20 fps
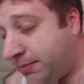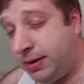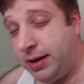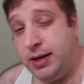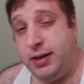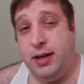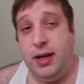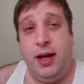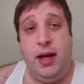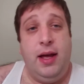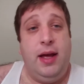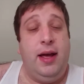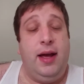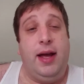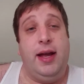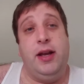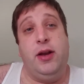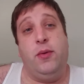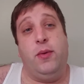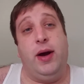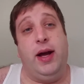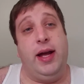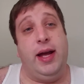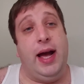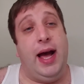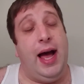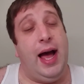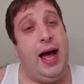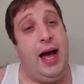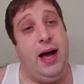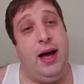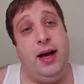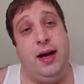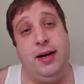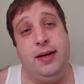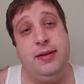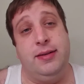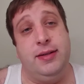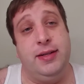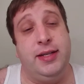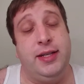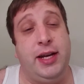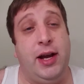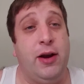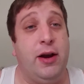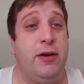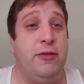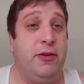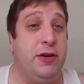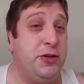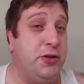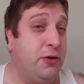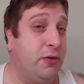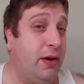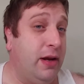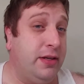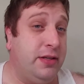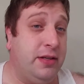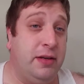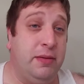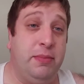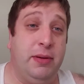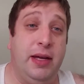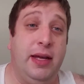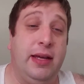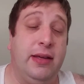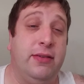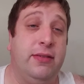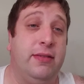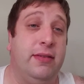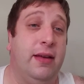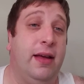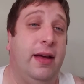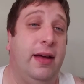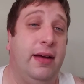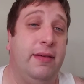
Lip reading: But anyway, Carrie Fisher, rest in peace.